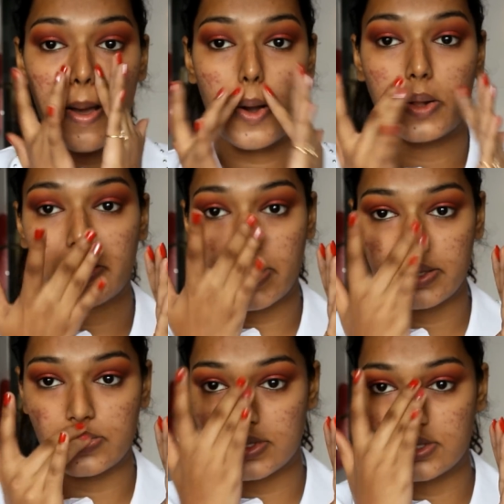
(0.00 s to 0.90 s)
Although I
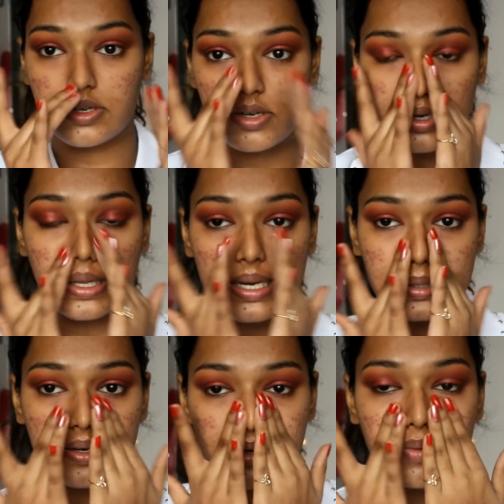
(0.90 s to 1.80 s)
used the
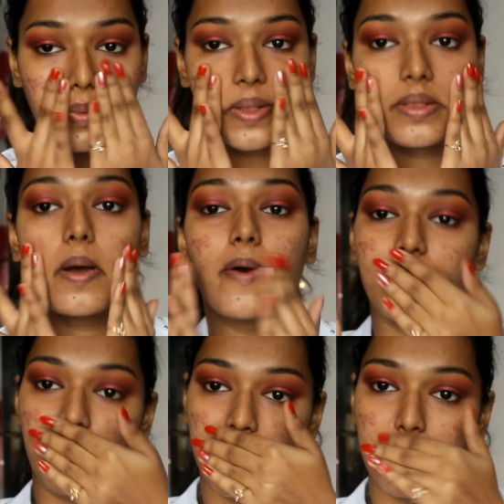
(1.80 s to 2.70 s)
glitter with the
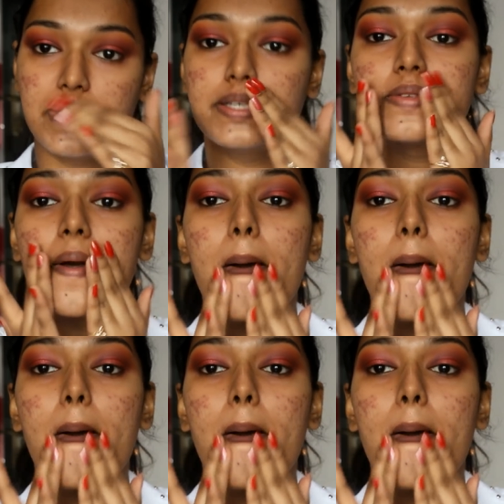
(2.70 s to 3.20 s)
fingers